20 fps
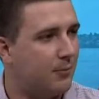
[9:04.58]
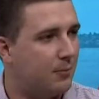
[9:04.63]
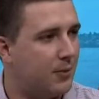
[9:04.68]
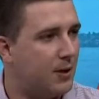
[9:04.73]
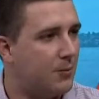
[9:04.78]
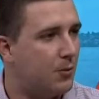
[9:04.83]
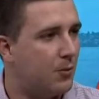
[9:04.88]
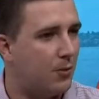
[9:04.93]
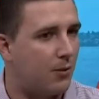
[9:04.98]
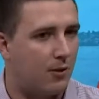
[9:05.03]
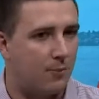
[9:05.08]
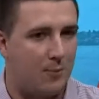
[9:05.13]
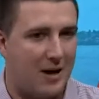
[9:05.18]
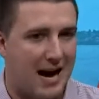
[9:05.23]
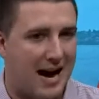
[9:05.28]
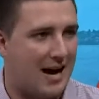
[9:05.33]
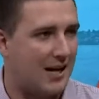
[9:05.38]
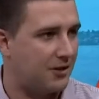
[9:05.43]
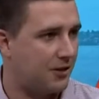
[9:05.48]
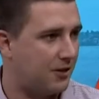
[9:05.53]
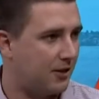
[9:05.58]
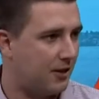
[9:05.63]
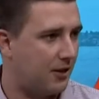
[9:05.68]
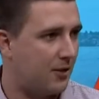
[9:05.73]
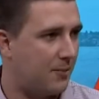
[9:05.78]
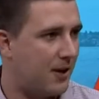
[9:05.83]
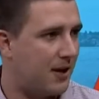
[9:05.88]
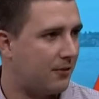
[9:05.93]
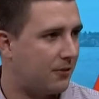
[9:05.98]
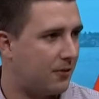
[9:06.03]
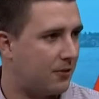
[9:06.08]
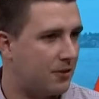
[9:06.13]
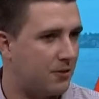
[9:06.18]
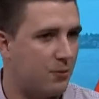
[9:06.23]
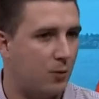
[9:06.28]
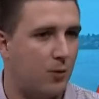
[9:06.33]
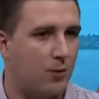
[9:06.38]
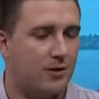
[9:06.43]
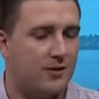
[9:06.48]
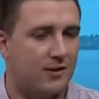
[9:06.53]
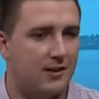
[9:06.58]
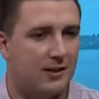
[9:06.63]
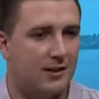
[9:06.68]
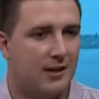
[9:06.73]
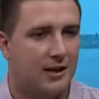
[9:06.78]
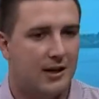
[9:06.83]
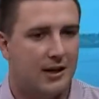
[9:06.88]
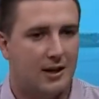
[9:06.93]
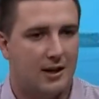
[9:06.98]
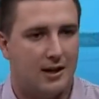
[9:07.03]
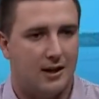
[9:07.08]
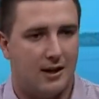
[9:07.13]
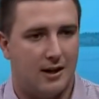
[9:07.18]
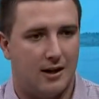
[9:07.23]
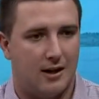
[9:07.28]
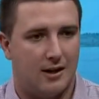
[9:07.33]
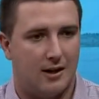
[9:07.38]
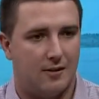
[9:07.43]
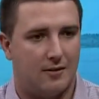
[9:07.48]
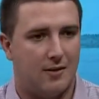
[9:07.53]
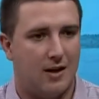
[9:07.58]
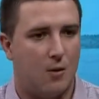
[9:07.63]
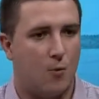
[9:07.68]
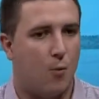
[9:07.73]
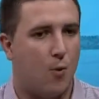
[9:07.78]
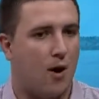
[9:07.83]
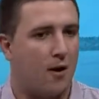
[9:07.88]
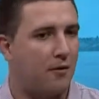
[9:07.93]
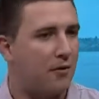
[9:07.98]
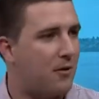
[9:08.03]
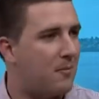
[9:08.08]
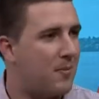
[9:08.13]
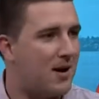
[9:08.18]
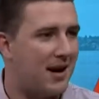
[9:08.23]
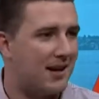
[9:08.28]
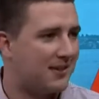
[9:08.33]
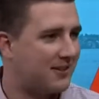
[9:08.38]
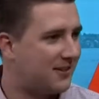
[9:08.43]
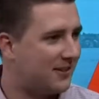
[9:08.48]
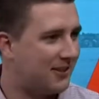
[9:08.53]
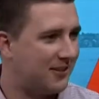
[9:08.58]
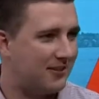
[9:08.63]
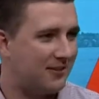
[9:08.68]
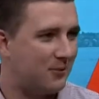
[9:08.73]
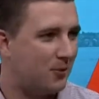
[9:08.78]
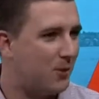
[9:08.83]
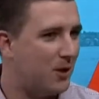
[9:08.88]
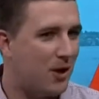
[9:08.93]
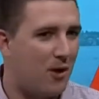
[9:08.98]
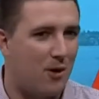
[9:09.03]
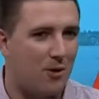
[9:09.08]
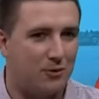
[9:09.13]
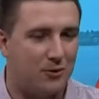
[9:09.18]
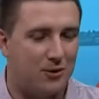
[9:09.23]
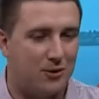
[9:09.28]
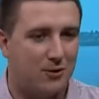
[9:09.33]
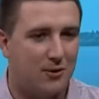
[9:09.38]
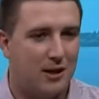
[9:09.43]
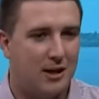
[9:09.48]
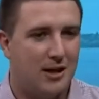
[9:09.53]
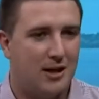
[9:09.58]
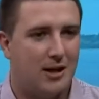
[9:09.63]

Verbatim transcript: people who are passionate about their sports and uh, they want the best, and we all do.